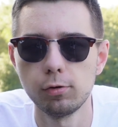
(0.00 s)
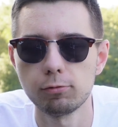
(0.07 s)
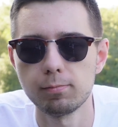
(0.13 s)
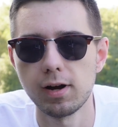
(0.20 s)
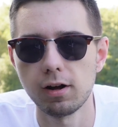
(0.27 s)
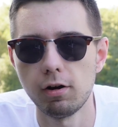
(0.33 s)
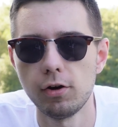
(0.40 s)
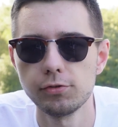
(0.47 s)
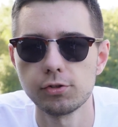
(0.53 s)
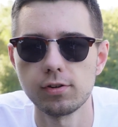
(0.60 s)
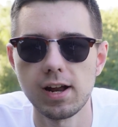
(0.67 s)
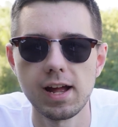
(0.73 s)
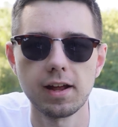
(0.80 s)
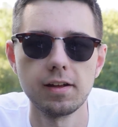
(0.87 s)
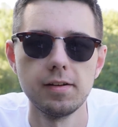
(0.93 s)
with my
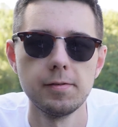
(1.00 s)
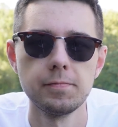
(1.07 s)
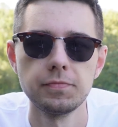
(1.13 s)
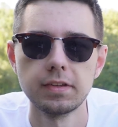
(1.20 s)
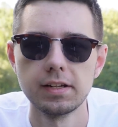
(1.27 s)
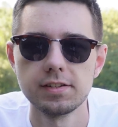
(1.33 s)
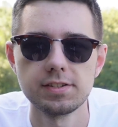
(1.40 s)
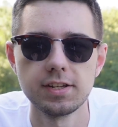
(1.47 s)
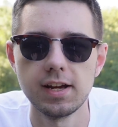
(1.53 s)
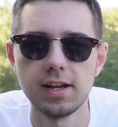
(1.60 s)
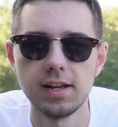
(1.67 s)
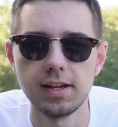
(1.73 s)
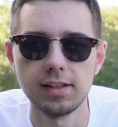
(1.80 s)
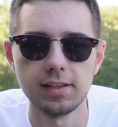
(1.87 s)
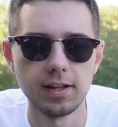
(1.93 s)
Alltrack
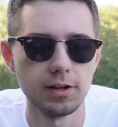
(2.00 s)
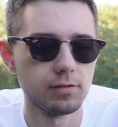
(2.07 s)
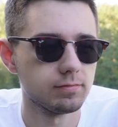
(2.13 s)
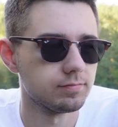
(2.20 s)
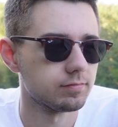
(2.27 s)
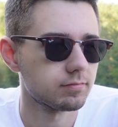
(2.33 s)
saying that